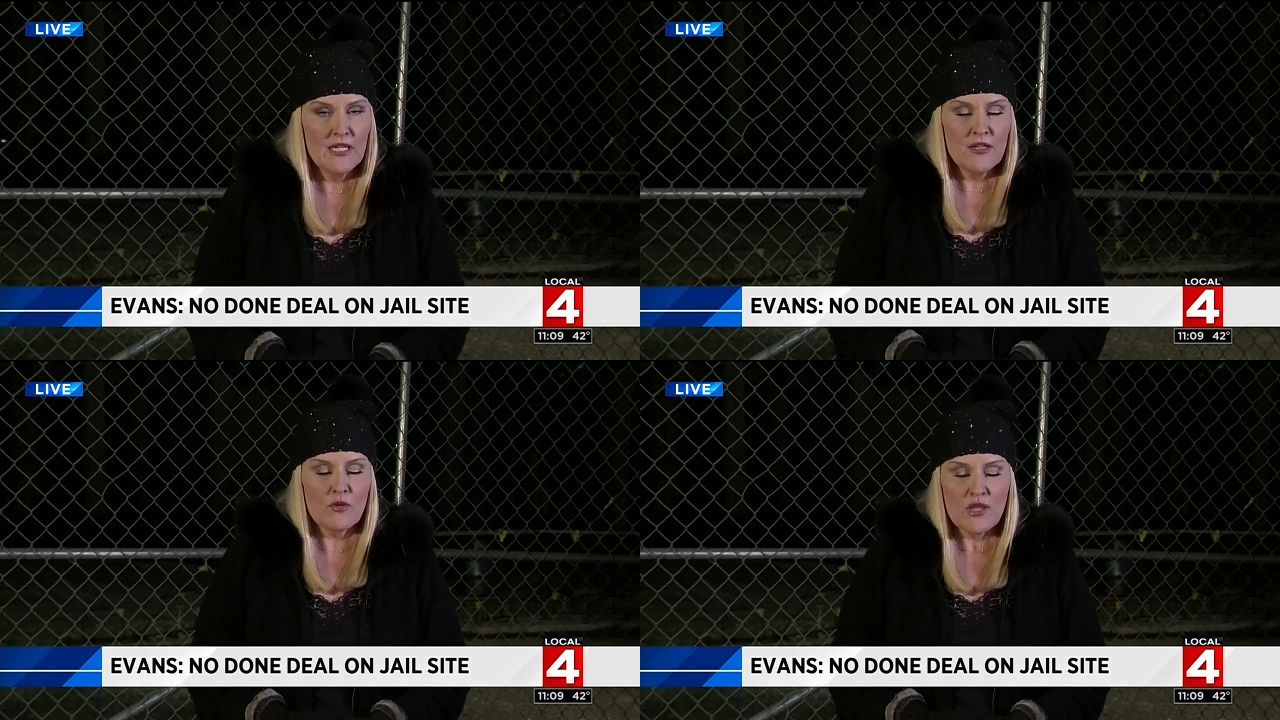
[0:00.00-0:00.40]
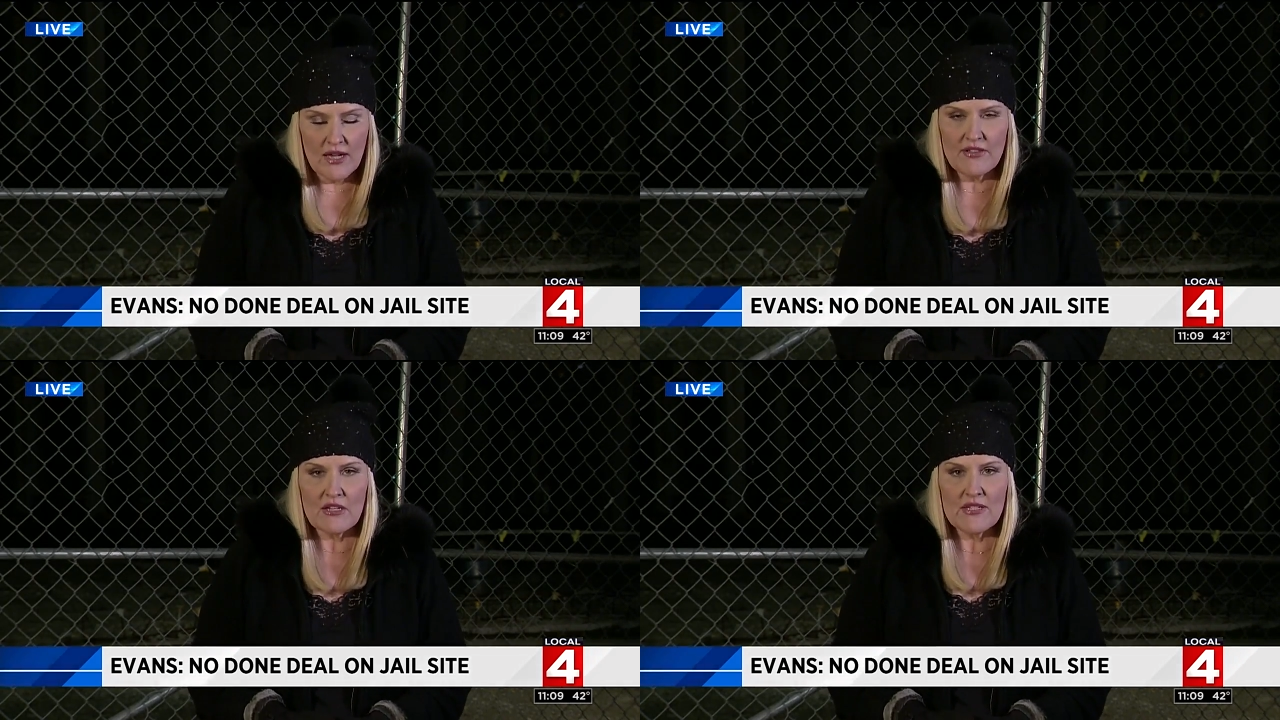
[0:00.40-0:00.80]
We're
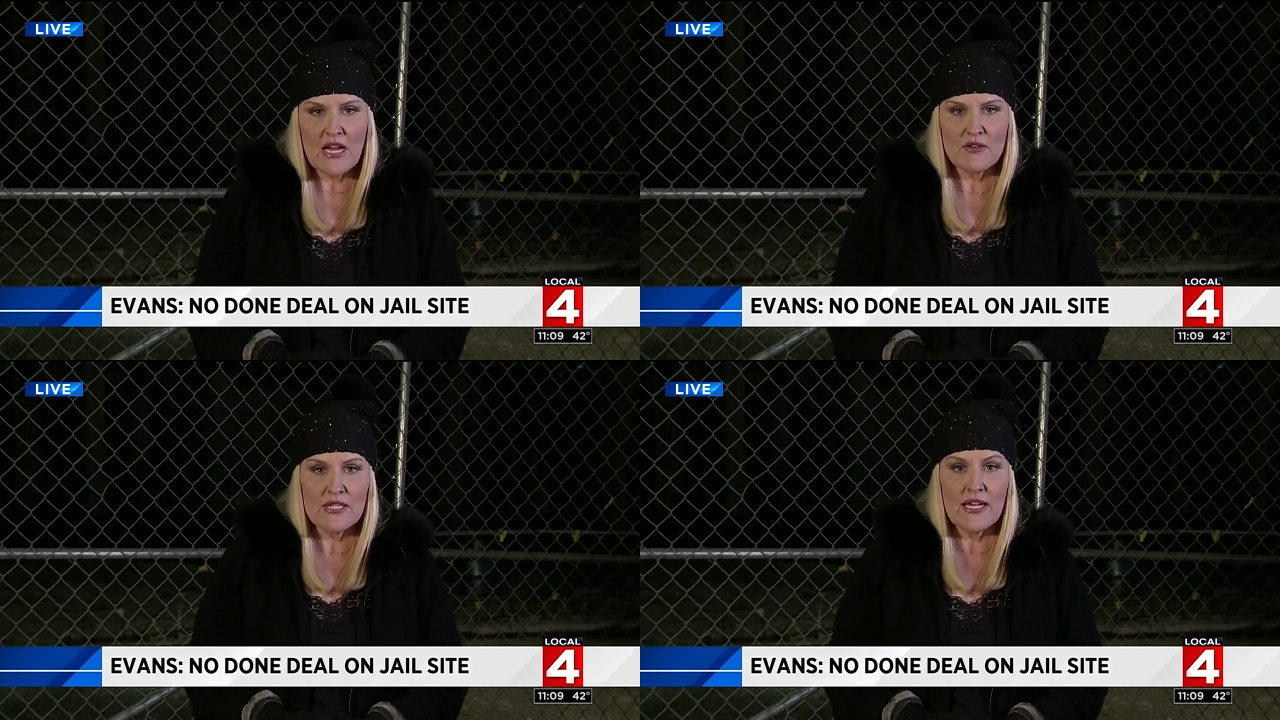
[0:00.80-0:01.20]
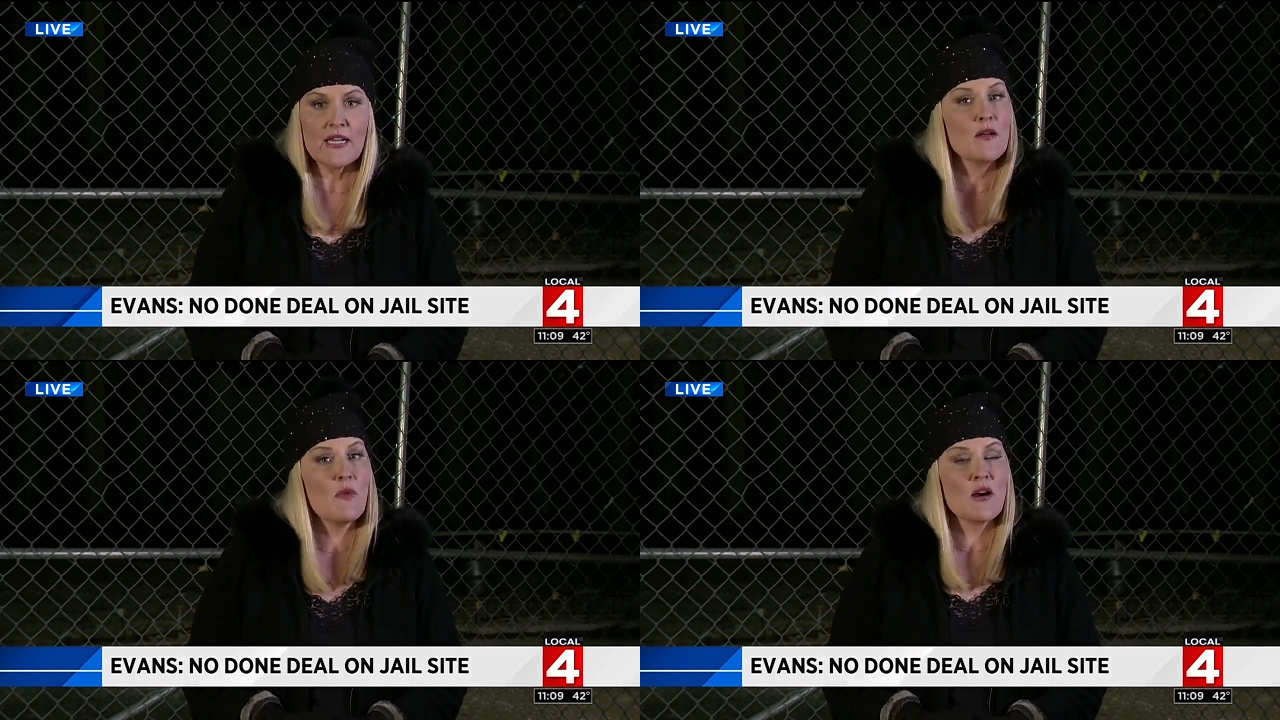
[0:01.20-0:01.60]
live downtown tonight.
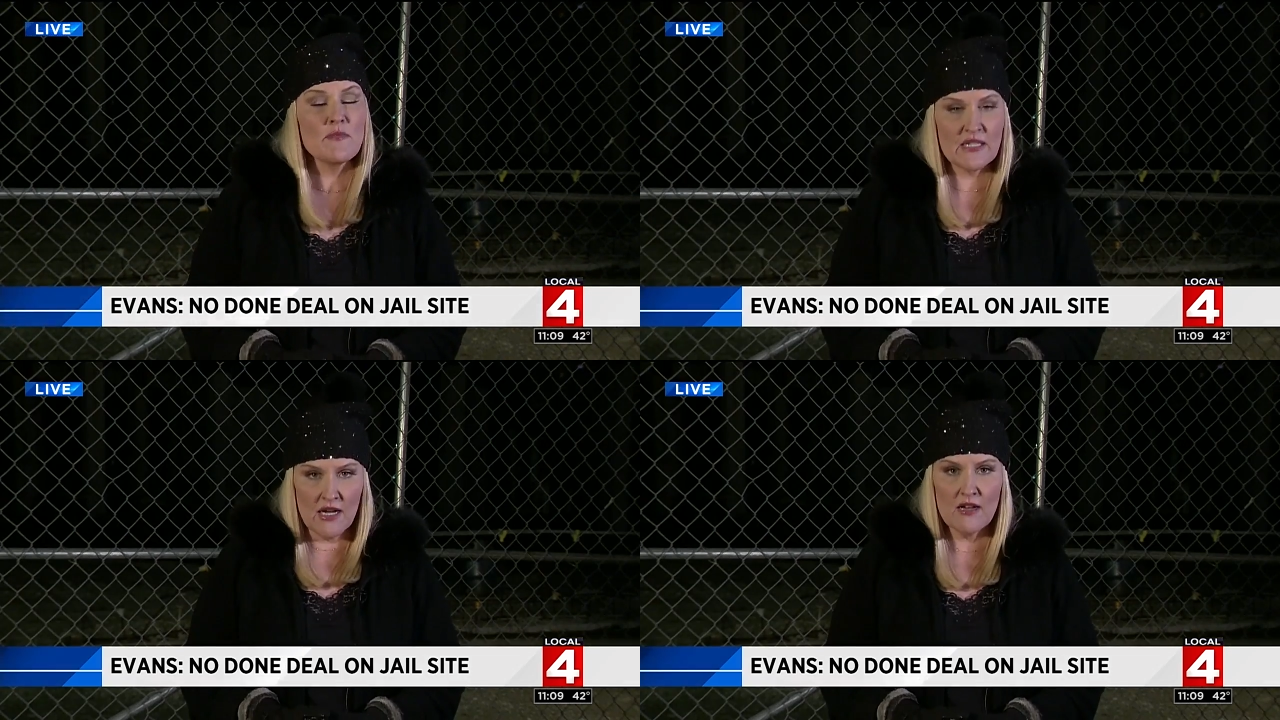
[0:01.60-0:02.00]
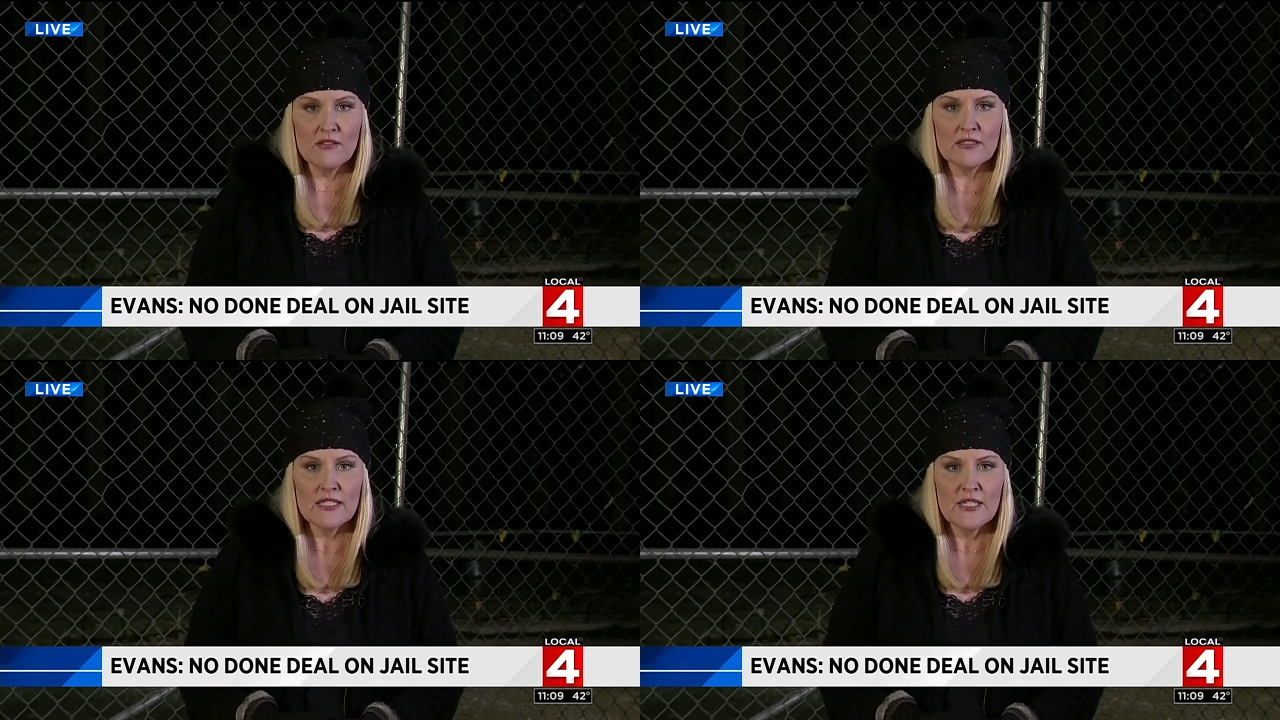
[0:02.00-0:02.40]
I'm Mara
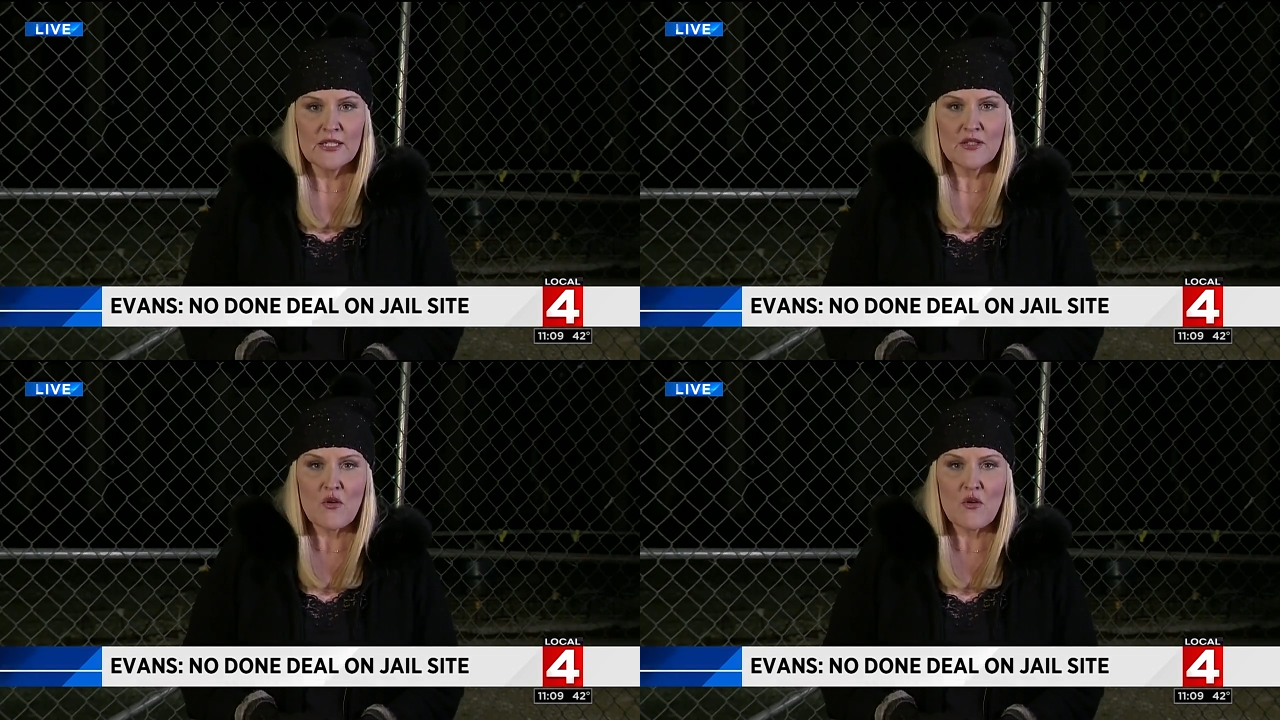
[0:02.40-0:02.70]
McDonald, Local